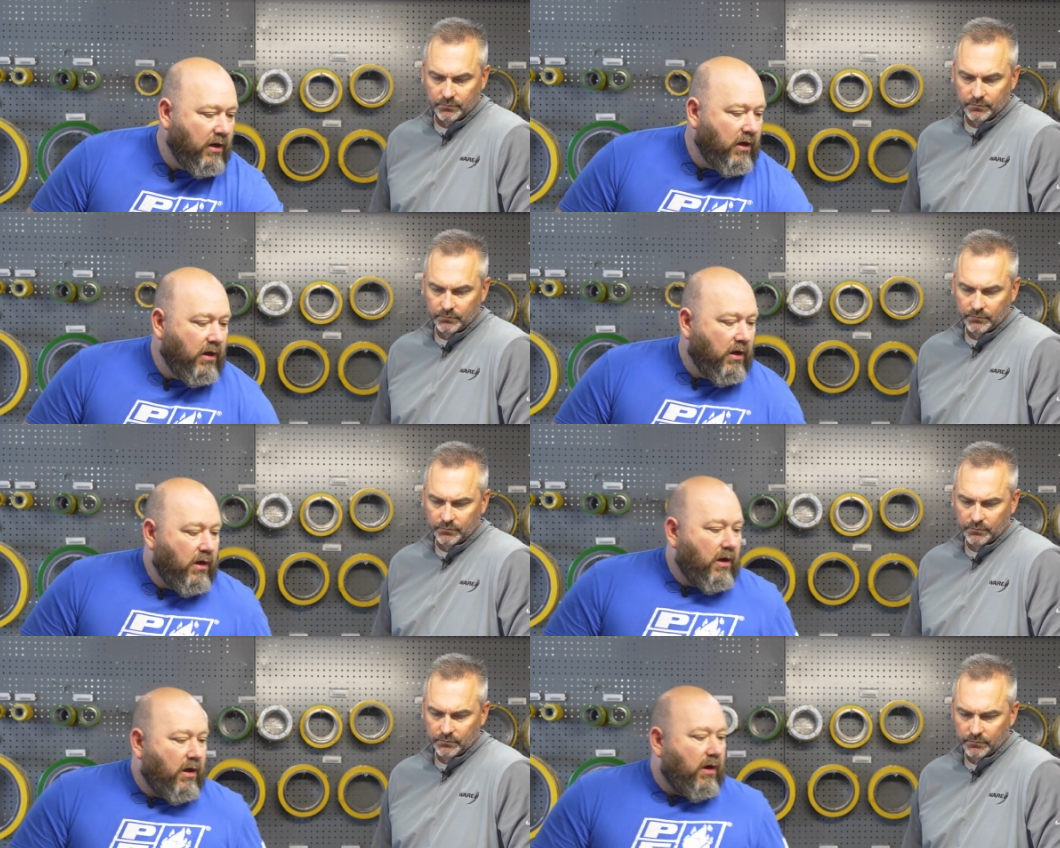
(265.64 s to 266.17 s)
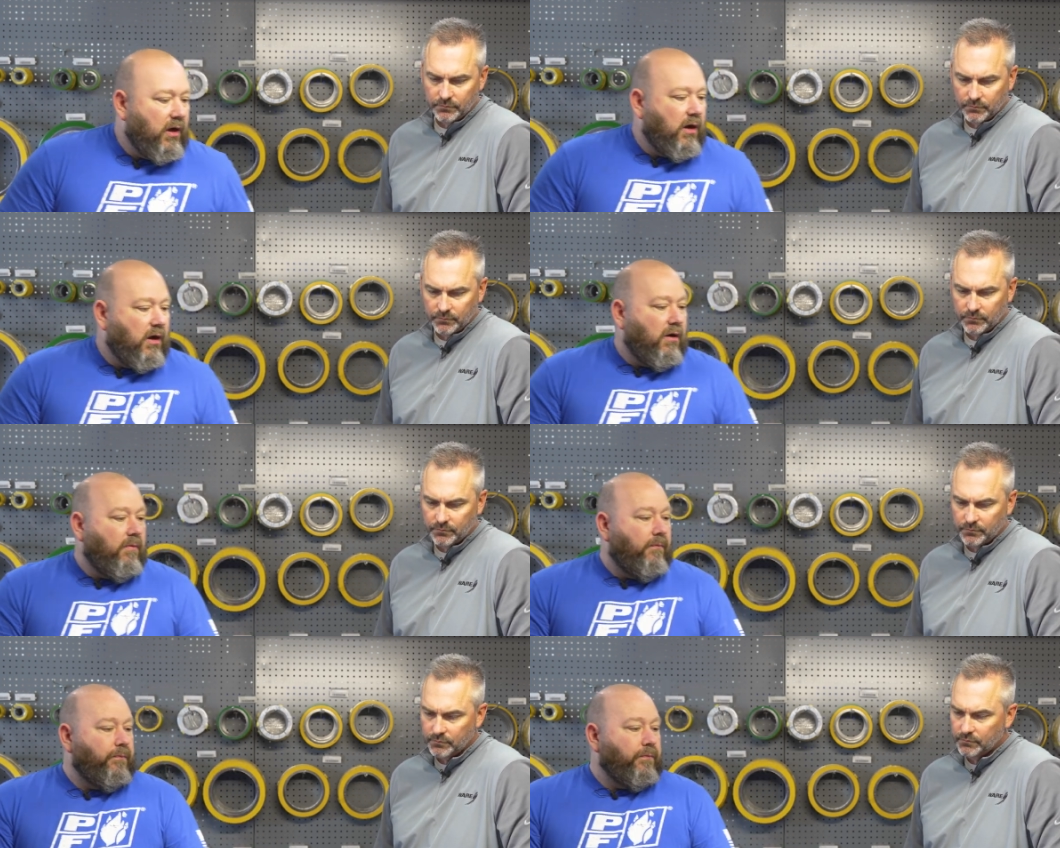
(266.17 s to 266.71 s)
Speaker 1: mm-hmm.
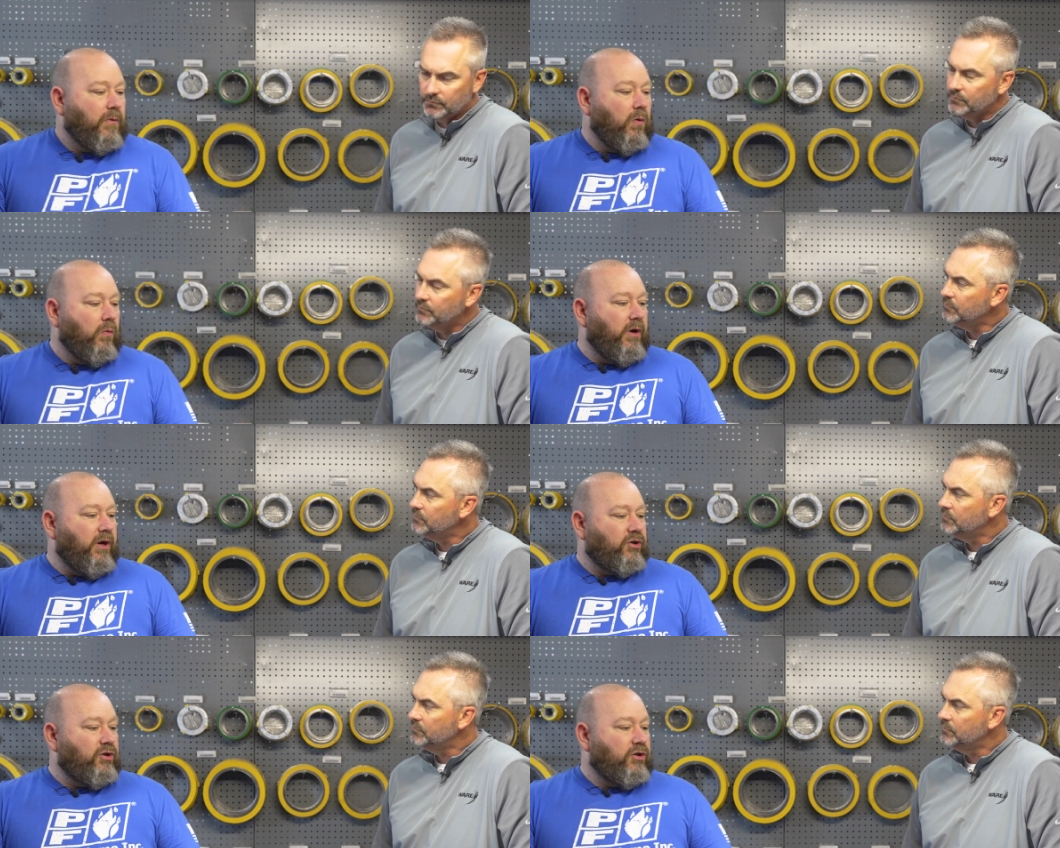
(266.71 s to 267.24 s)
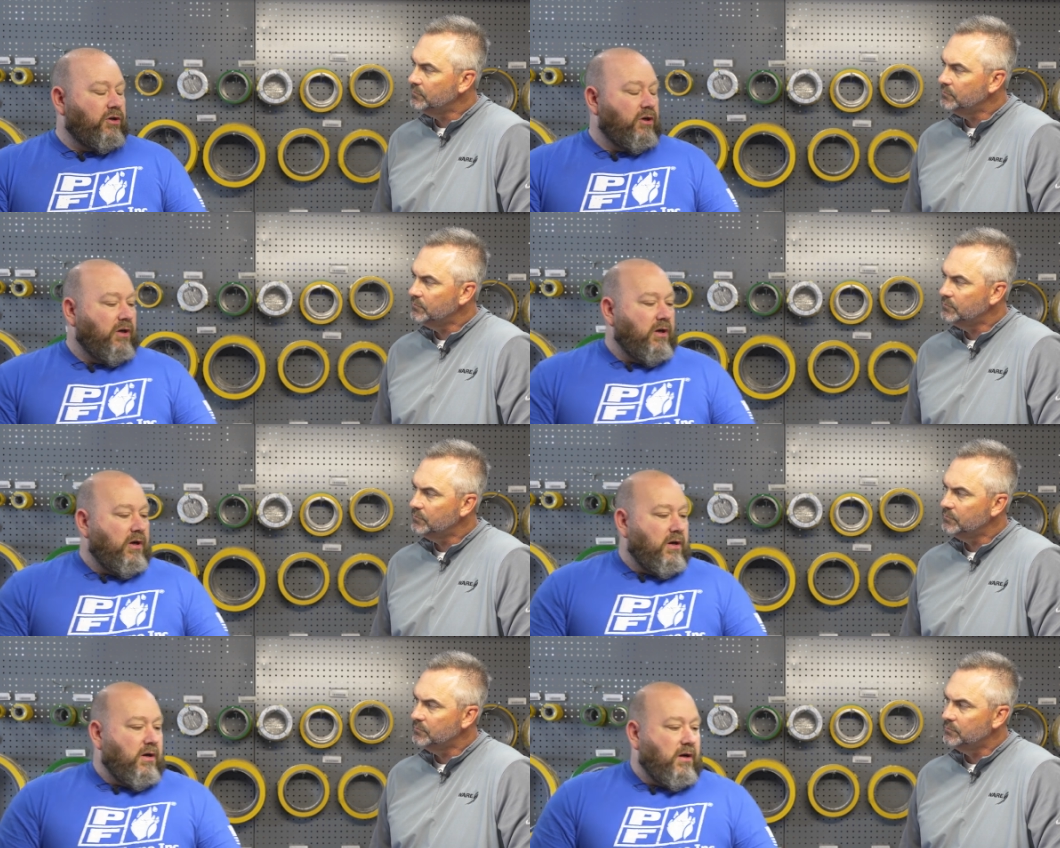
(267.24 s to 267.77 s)
um, which
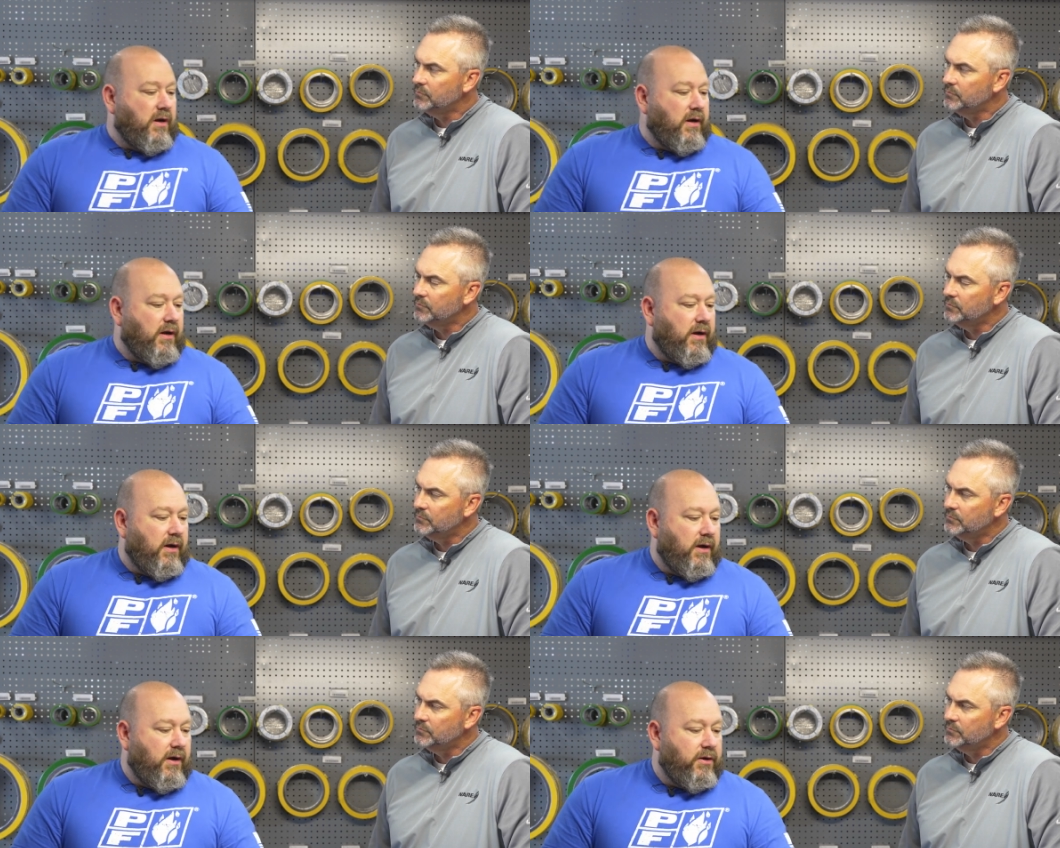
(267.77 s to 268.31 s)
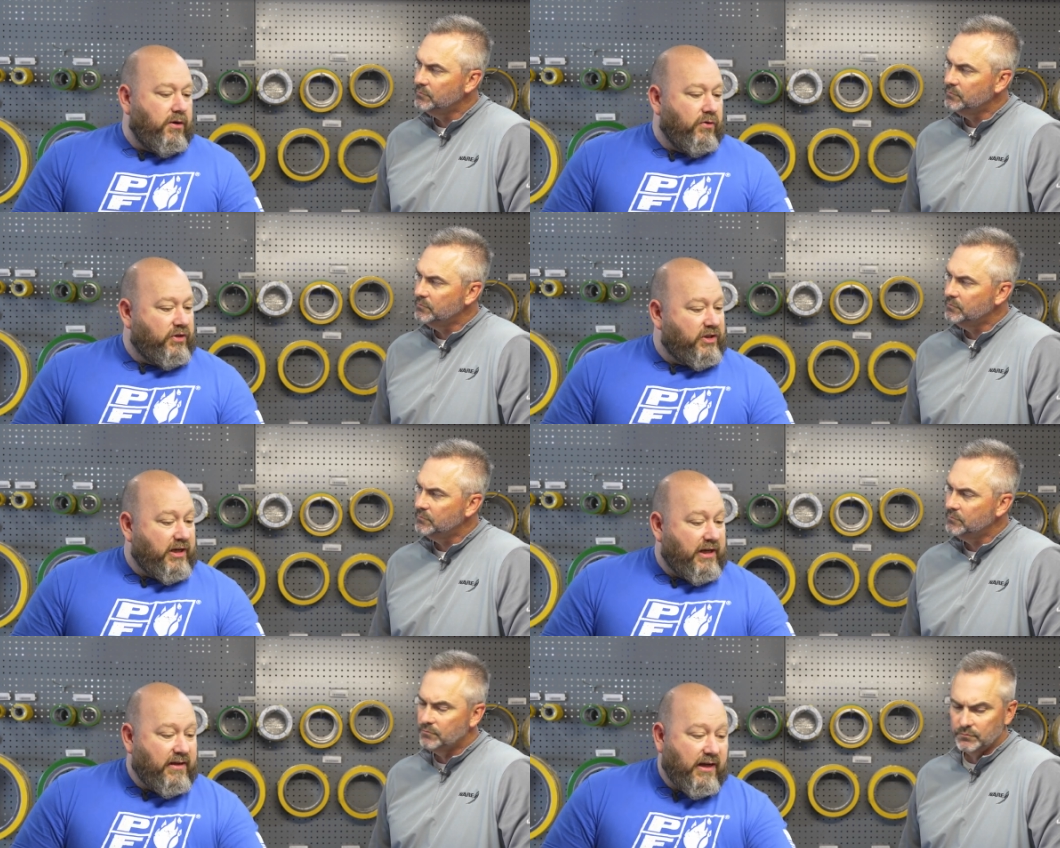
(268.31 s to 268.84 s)
uh, you'll
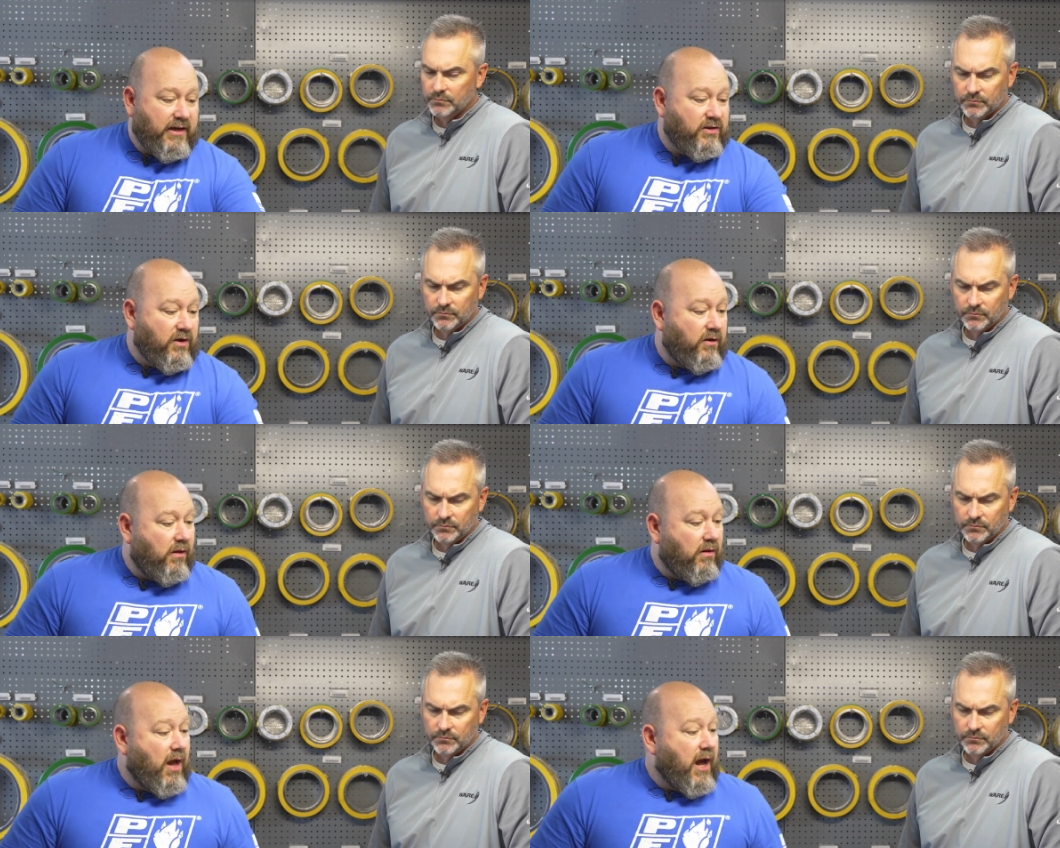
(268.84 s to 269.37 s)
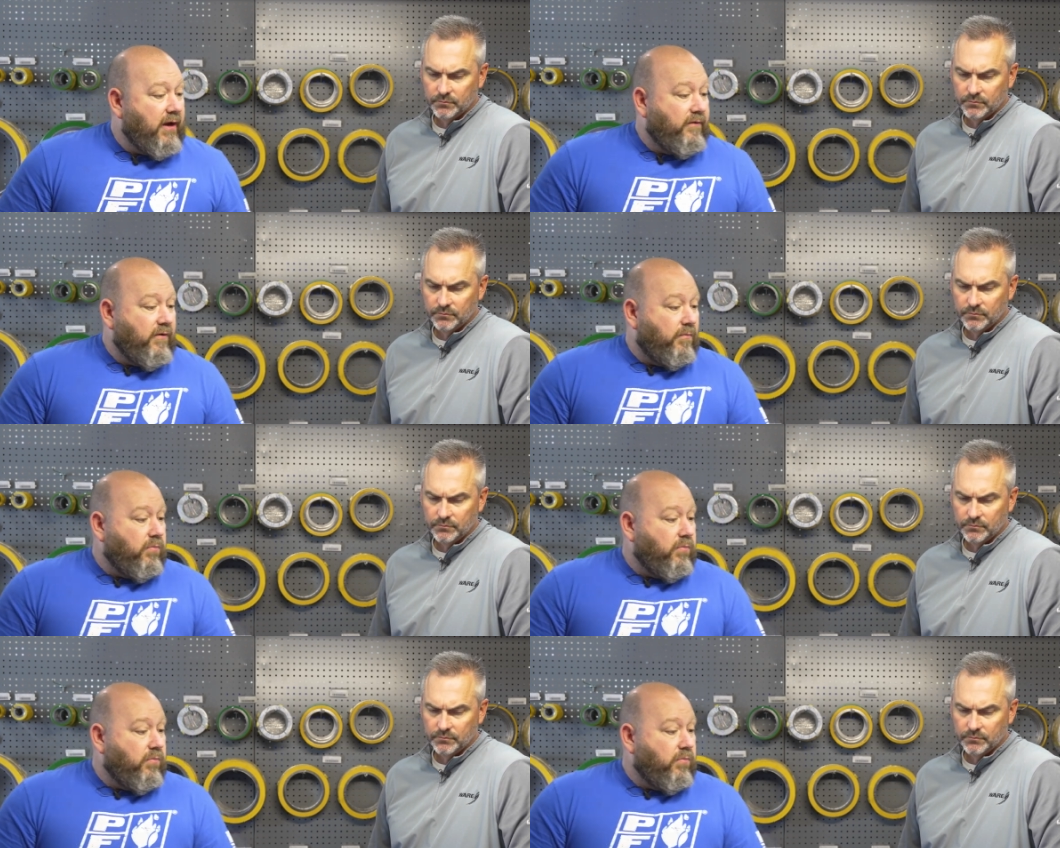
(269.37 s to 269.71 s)
see these on a lot of